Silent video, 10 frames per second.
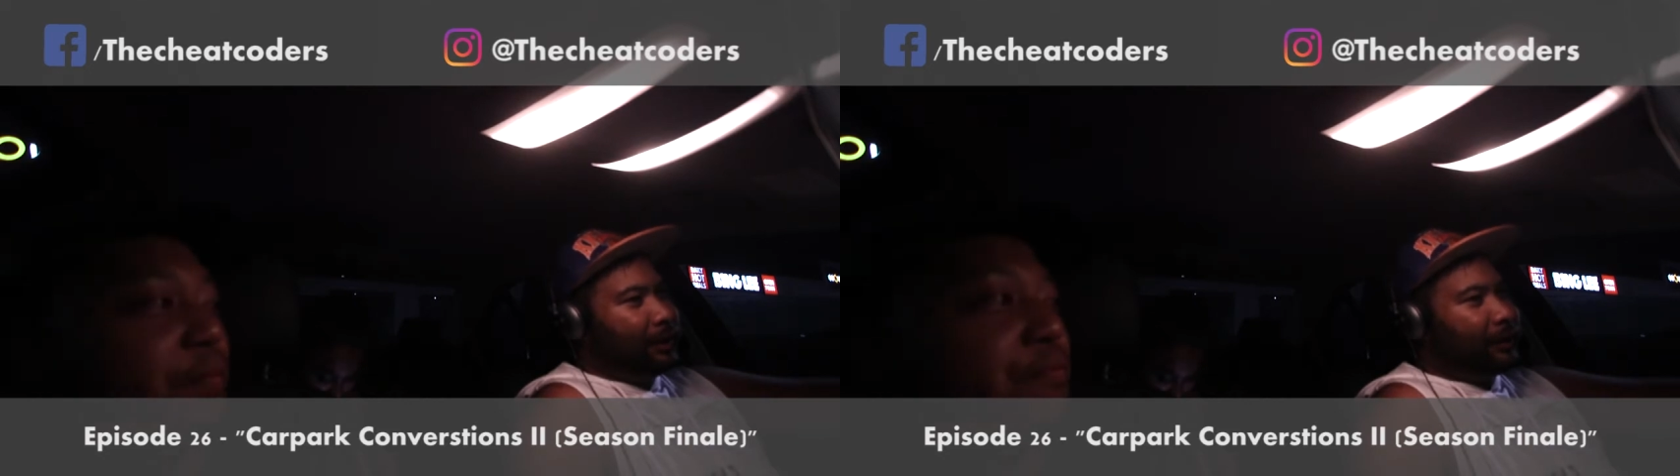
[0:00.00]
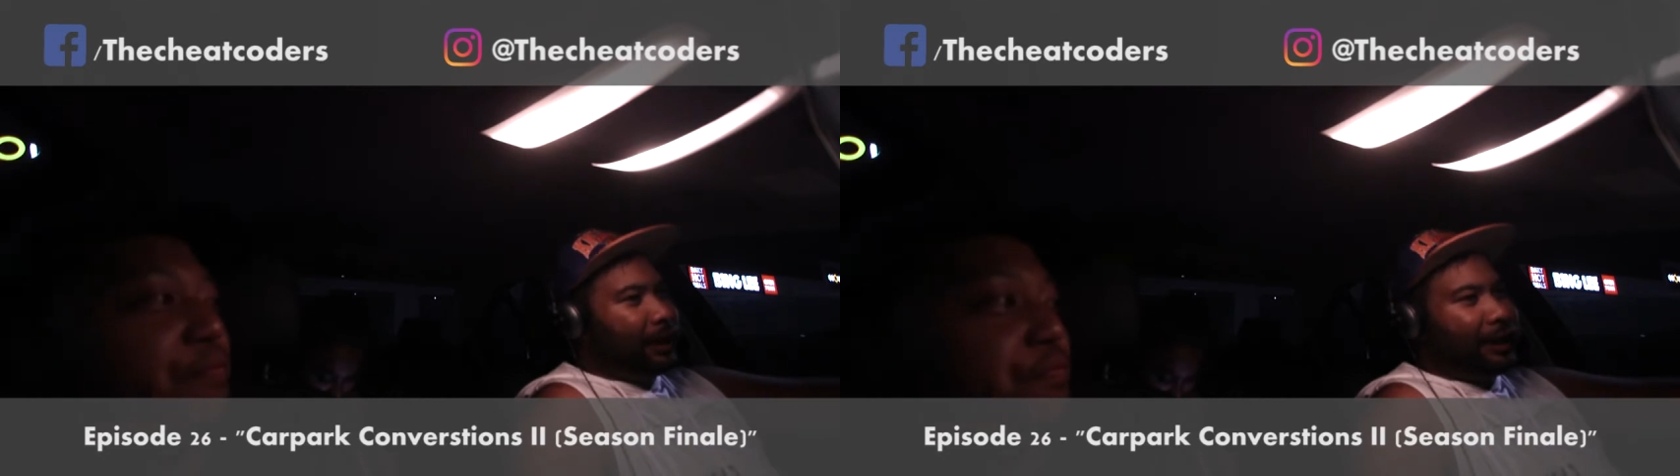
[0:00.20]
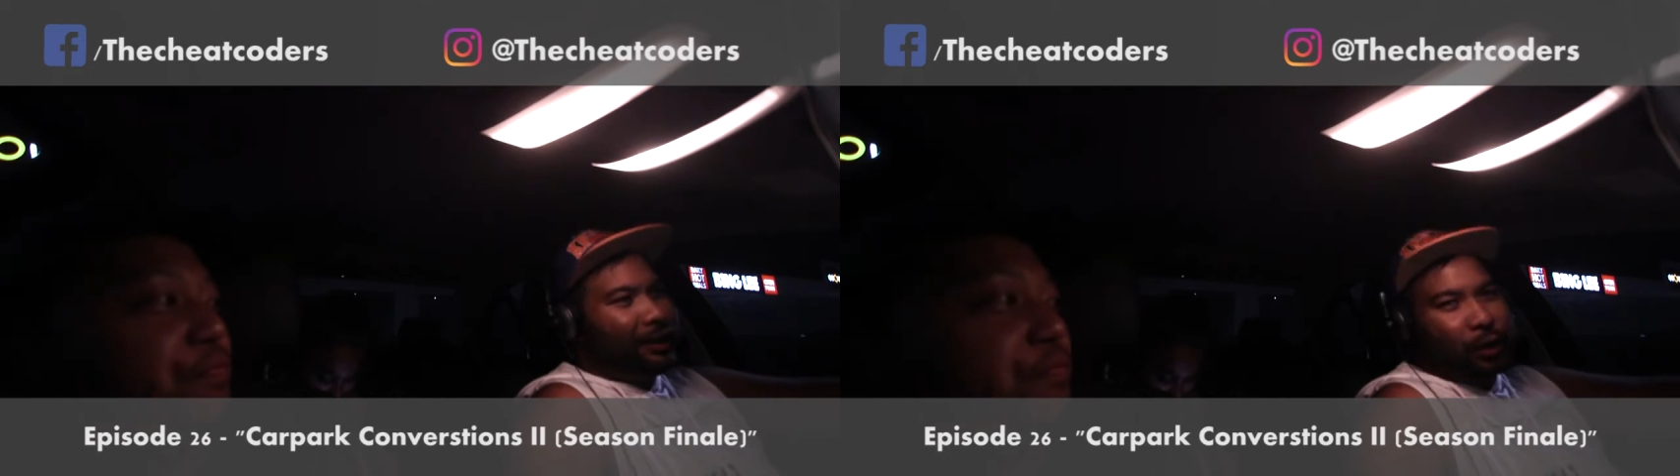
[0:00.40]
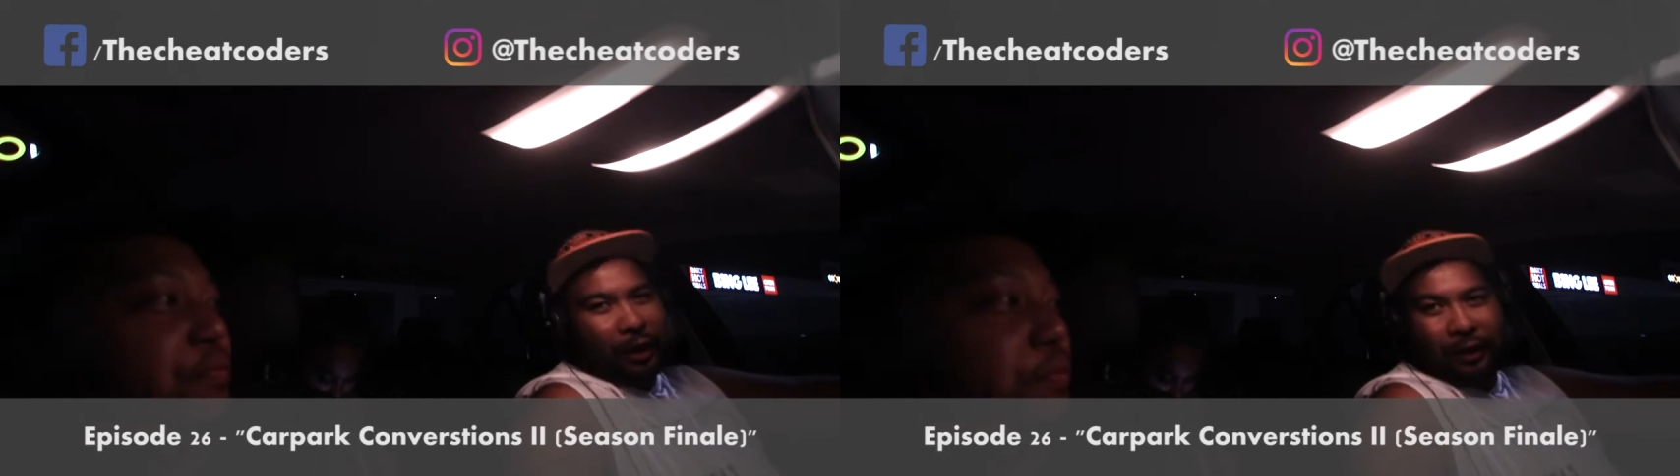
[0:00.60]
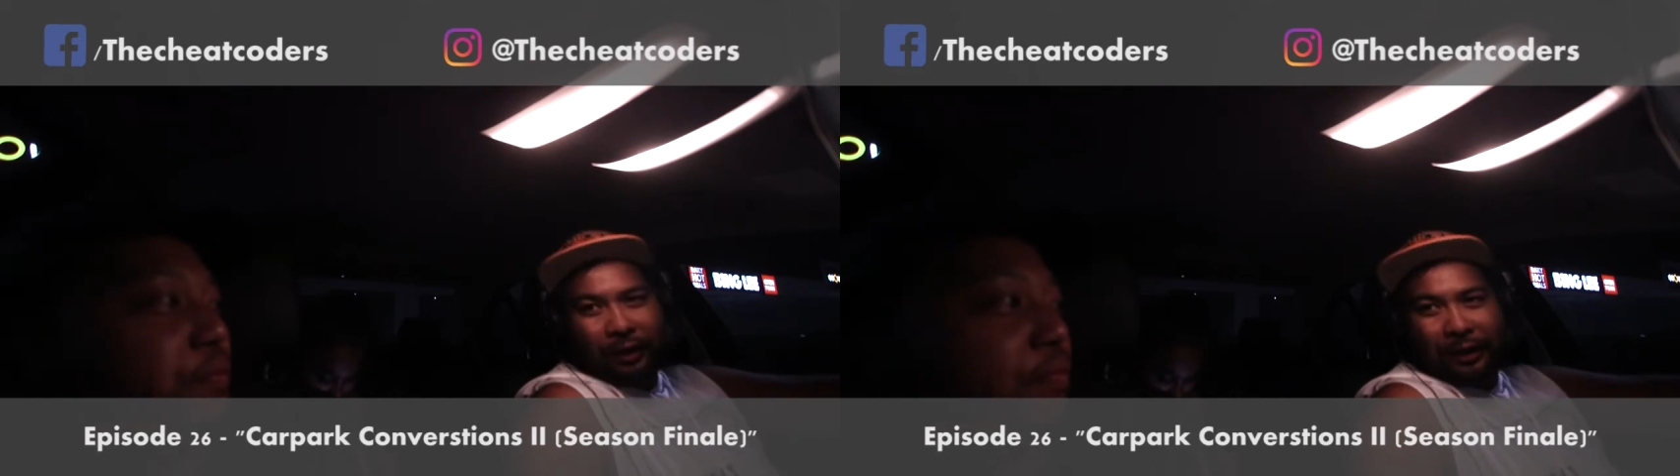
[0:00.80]
it's that
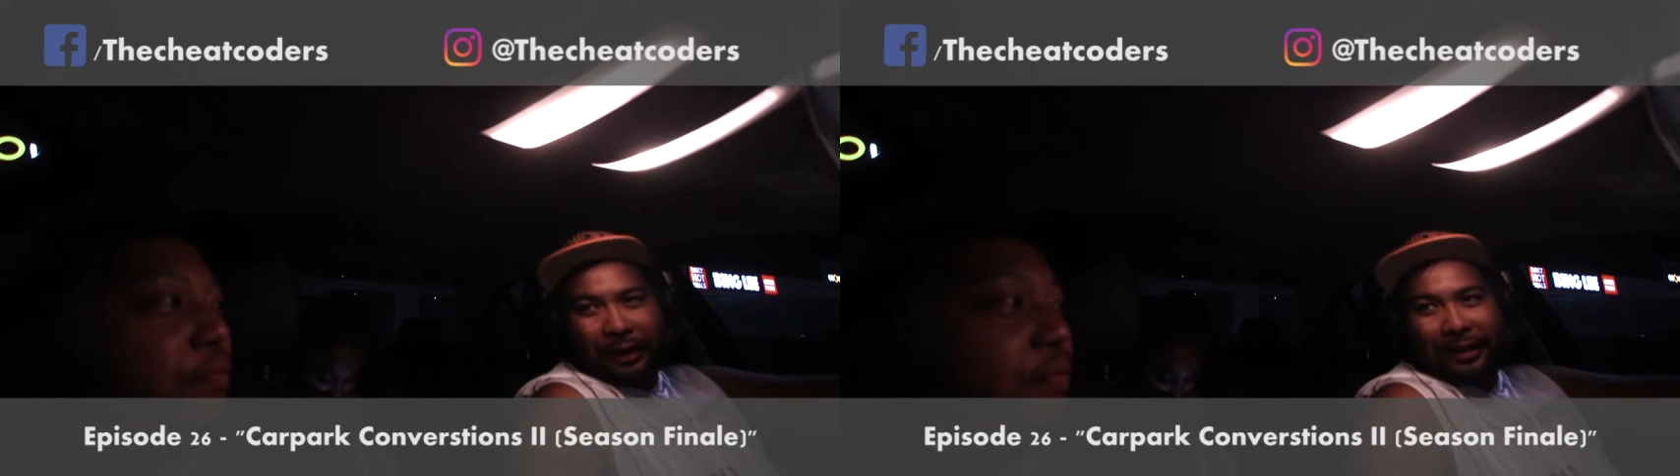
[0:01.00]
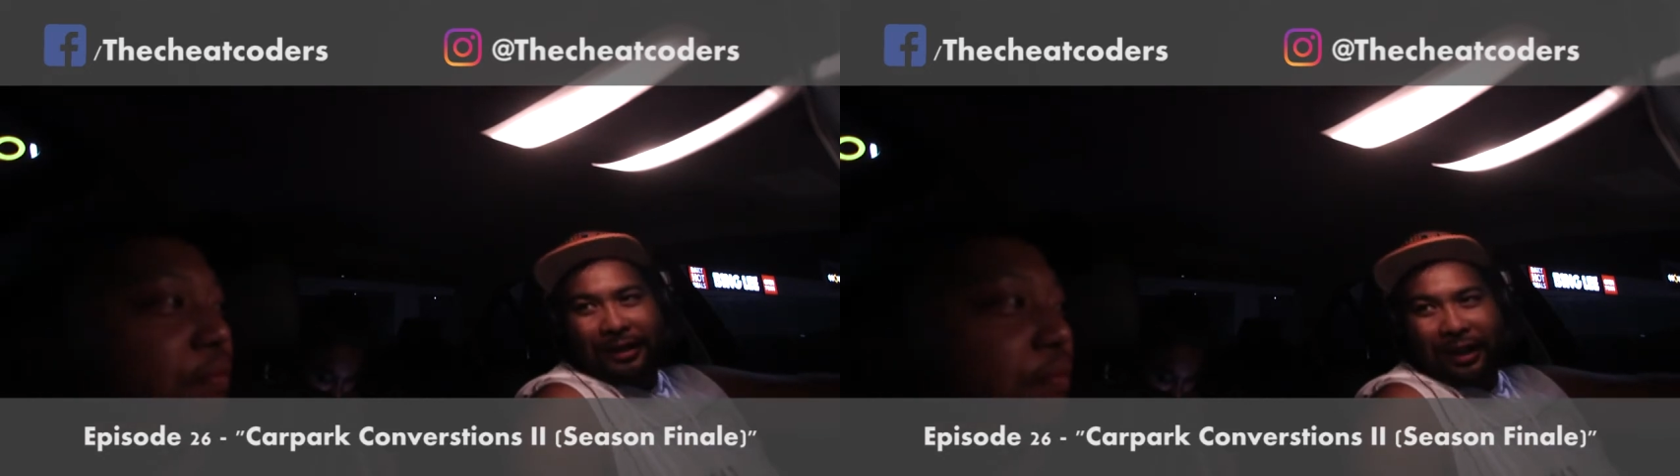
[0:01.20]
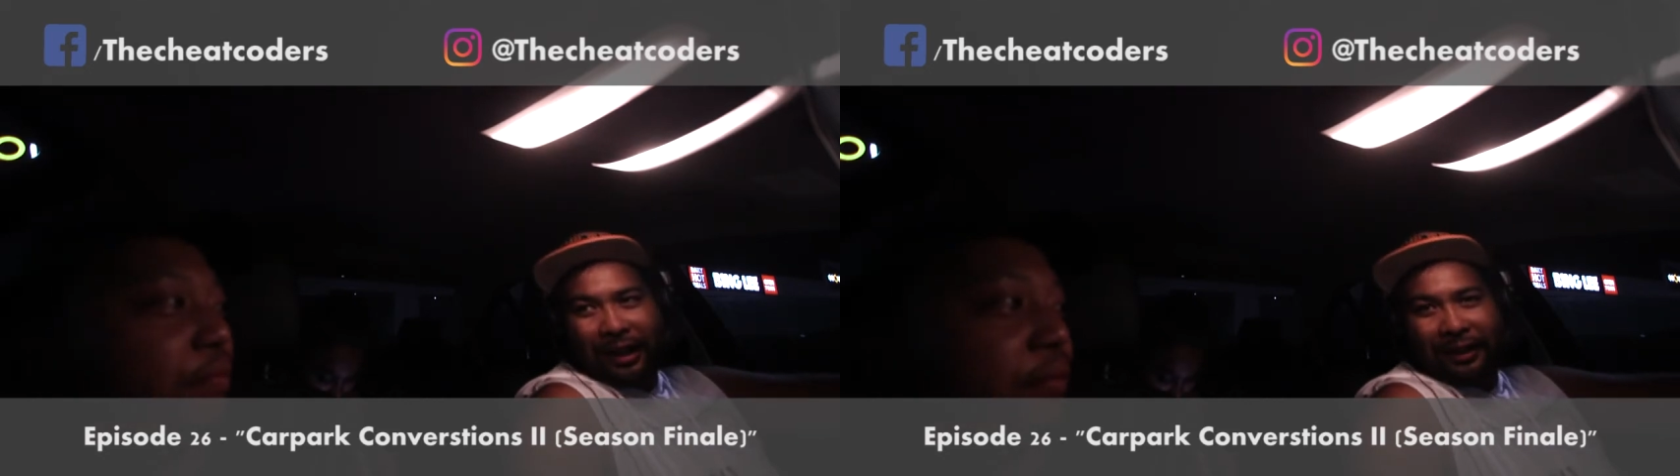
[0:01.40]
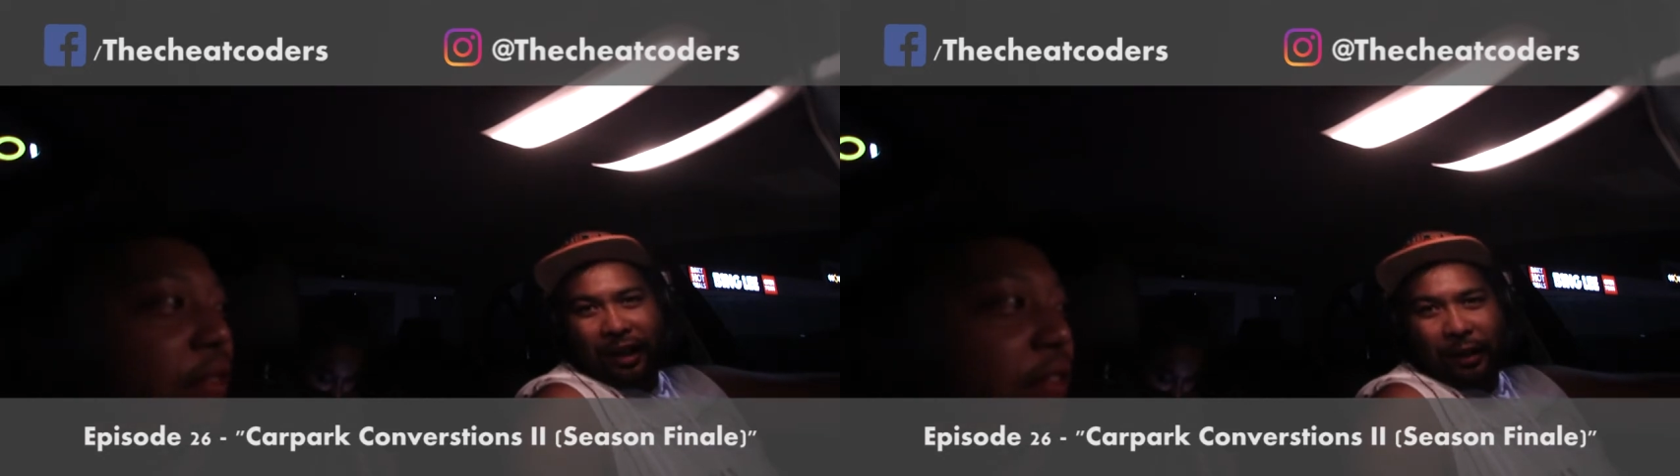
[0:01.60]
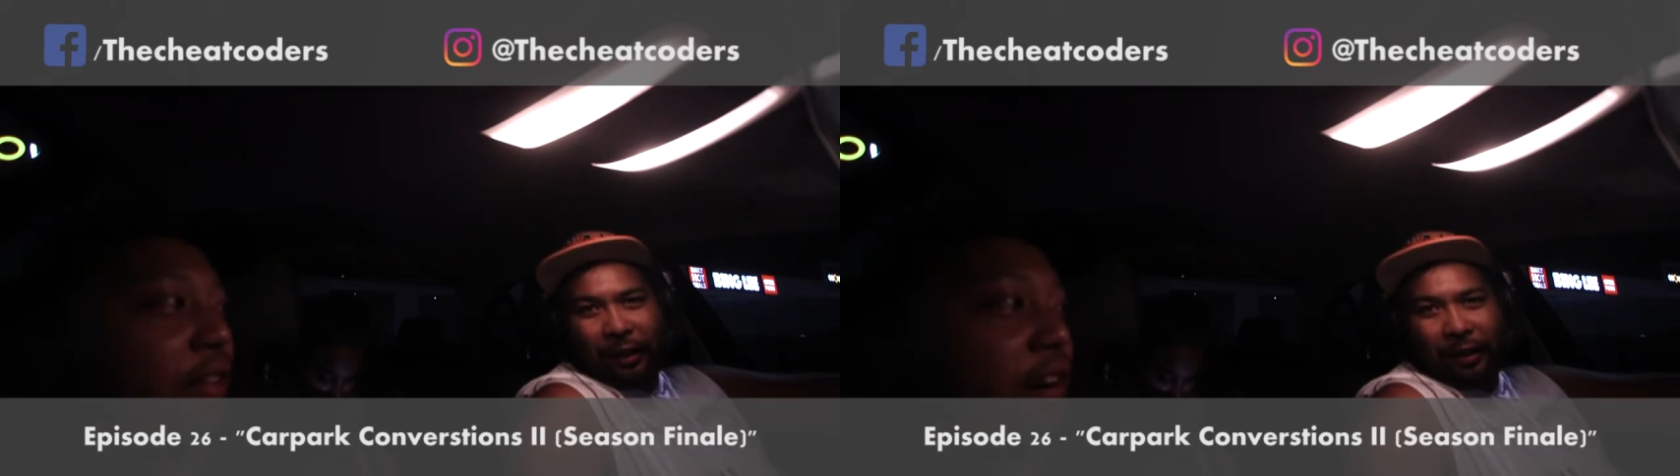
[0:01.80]
adrenaline that kicked
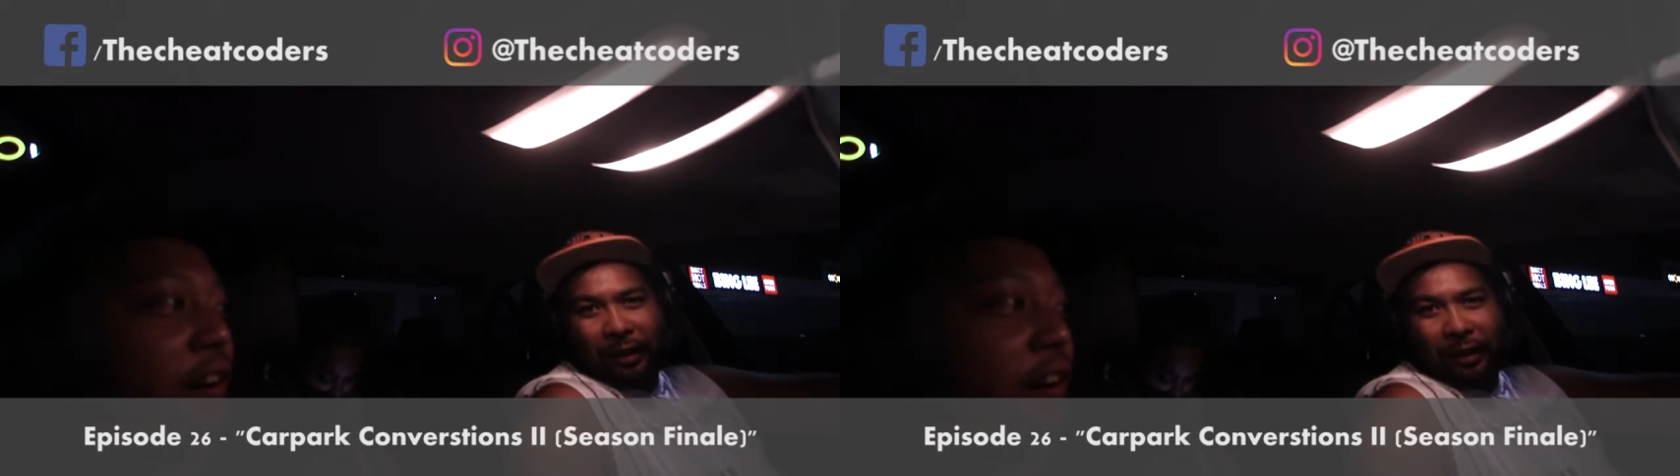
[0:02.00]
in,